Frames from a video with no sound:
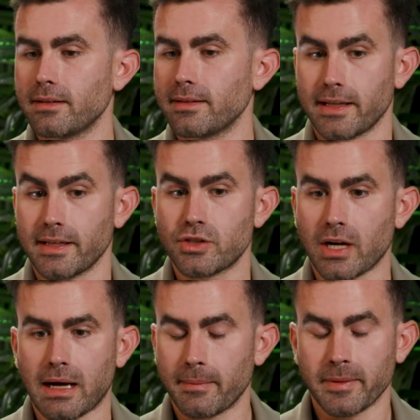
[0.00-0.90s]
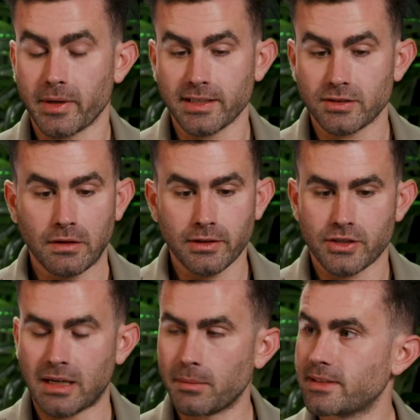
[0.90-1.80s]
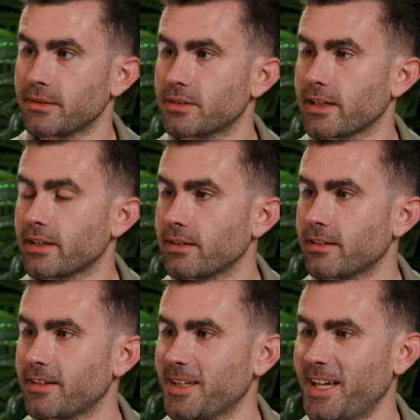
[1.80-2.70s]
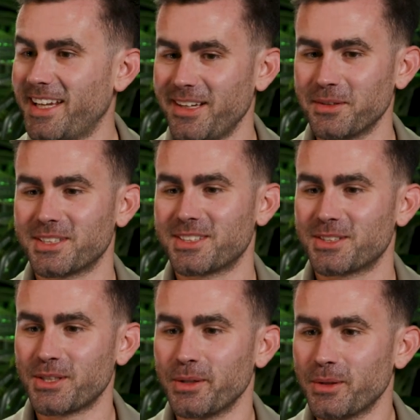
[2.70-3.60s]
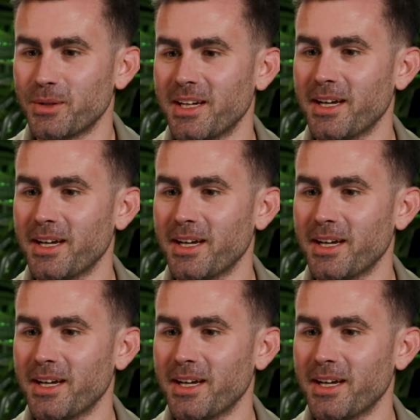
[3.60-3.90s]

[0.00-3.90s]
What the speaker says: yeah, this job, I mean, when I saw the job listing, it was like, it was just too